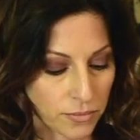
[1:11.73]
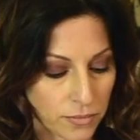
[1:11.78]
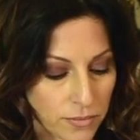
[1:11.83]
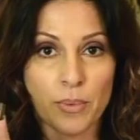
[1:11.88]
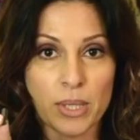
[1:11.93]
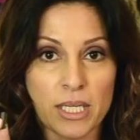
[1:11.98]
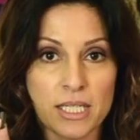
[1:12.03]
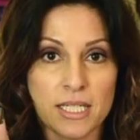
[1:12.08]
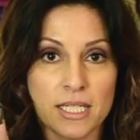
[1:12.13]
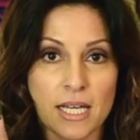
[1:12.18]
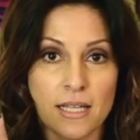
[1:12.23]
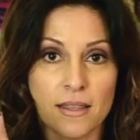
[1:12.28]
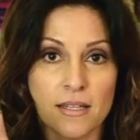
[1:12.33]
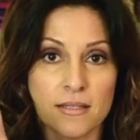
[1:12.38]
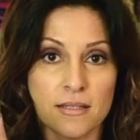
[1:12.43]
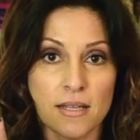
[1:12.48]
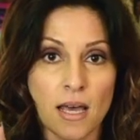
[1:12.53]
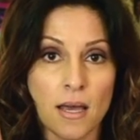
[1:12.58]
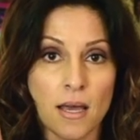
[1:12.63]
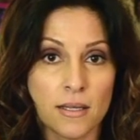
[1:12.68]
Now I'm going to
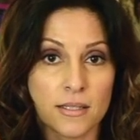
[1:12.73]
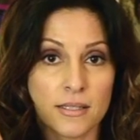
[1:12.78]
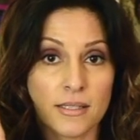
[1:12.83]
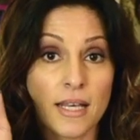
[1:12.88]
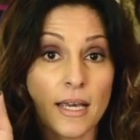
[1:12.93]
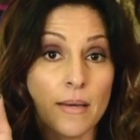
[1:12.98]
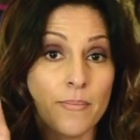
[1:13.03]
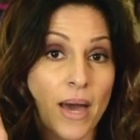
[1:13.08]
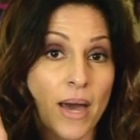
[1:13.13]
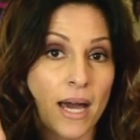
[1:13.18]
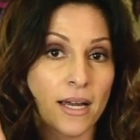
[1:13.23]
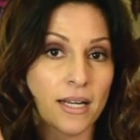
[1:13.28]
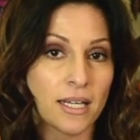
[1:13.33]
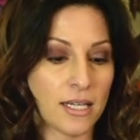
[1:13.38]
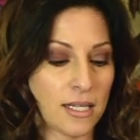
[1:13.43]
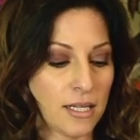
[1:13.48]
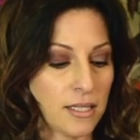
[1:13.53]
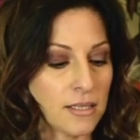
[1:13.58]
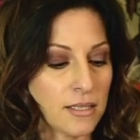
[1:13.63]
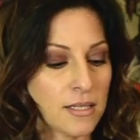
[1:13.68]
take the same
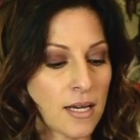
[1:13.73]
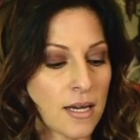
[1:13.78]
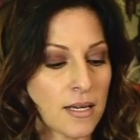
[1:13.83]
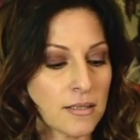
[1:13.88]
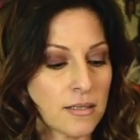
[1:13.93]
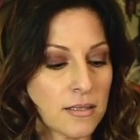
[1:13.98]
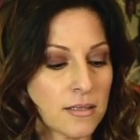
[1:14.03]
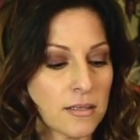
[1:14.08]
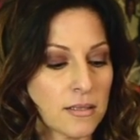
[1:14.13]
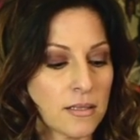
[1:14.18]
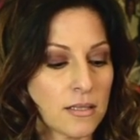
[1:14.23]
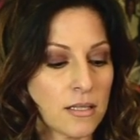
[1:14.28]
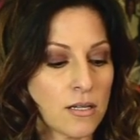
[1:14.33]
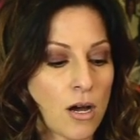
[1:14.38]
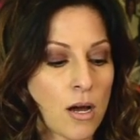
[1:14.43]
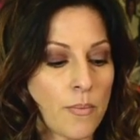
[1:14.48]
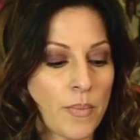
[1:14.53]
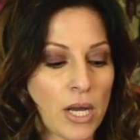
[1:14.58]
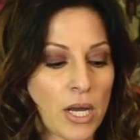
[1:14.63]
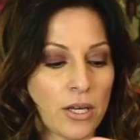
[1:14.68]
magnet and test
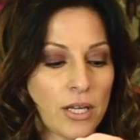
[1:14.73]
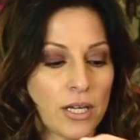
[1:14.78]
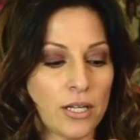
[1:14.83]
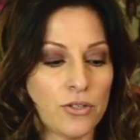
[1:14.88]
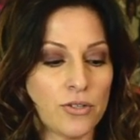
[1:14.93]
the non-metal,